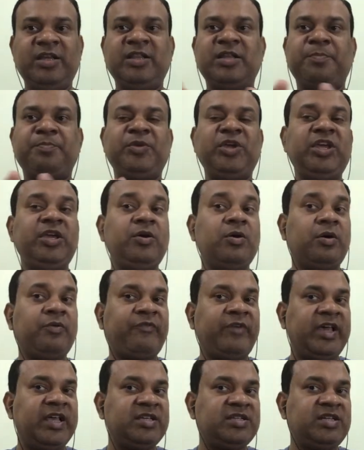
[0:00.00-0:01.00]
the PE of
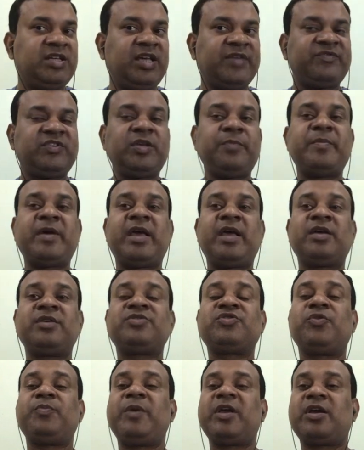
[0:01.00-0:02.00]
HDFC Bank
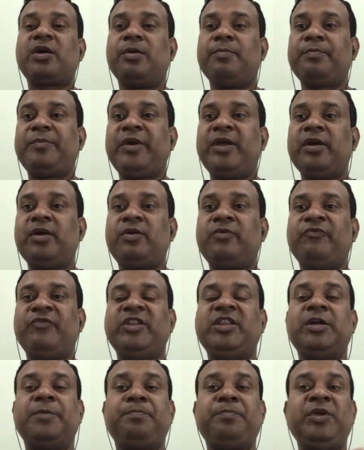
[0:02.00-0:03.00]
should be compared with
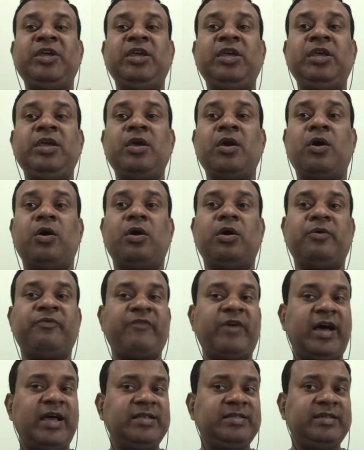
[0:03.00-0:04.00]
the PE of
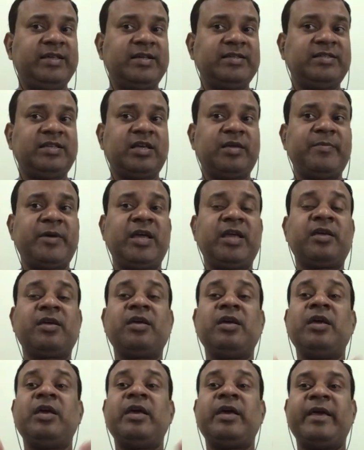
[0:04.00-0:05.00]
ICICI Bank,
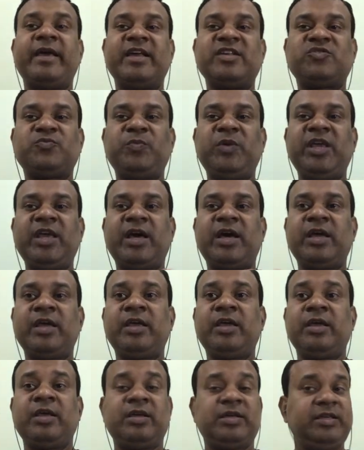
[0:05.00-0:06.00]

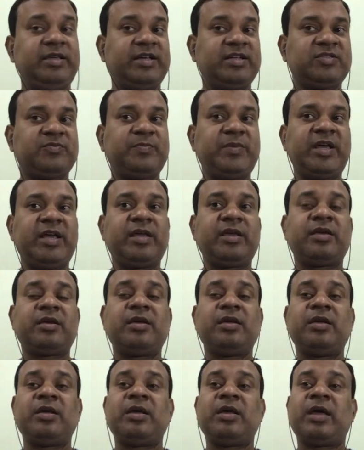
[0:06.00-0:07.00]
SBI, Yes Bank,
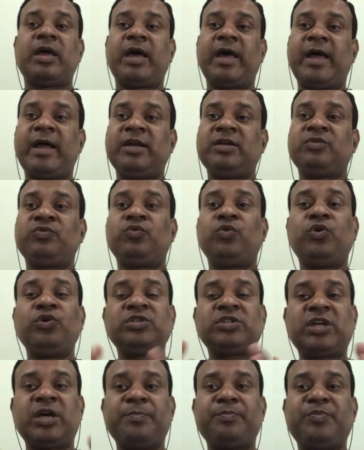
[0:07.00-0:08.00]
and those
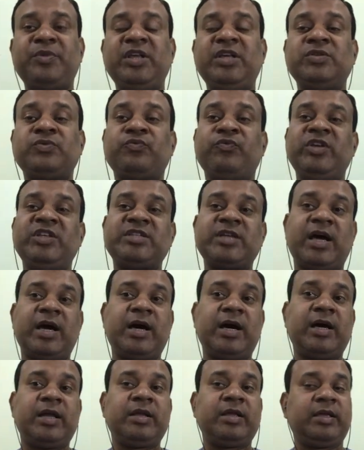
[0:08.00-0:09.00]
companies which
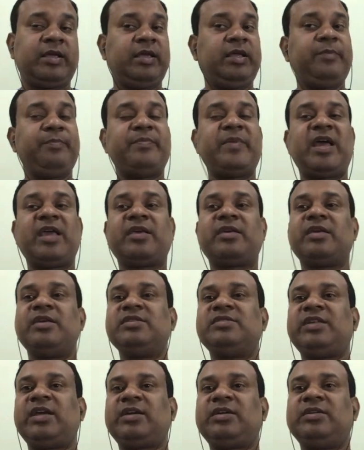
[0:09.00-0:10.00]
are in banking
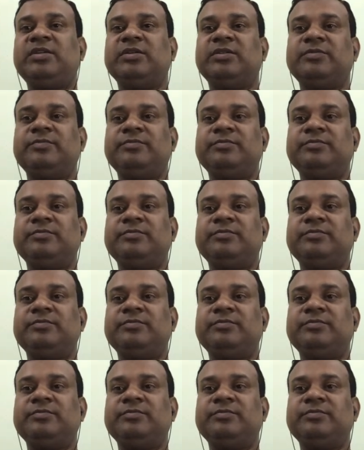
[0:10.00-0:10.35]
sector.